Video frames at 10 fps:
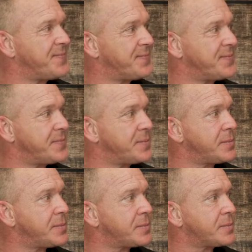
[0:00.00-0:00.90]

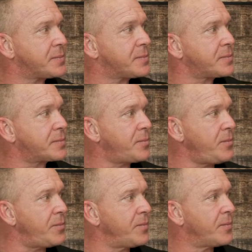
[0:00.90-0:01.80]

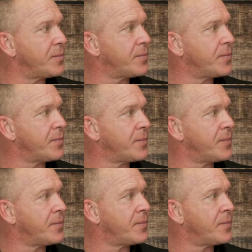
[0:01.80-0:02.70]

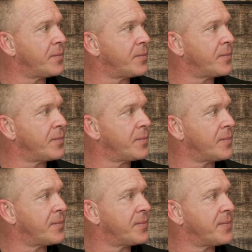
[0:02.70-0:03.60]

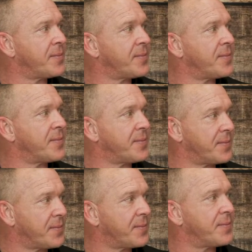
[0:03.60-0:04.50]

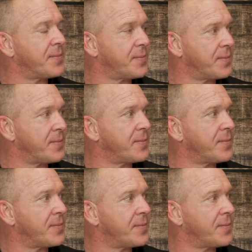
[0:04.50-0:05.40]

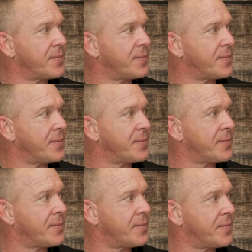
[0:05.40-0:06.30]

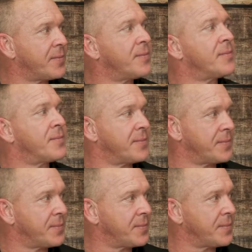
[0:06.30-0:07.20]

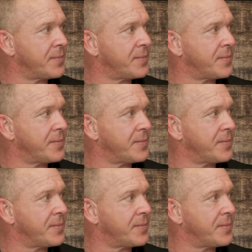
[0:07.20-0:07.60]
(silent)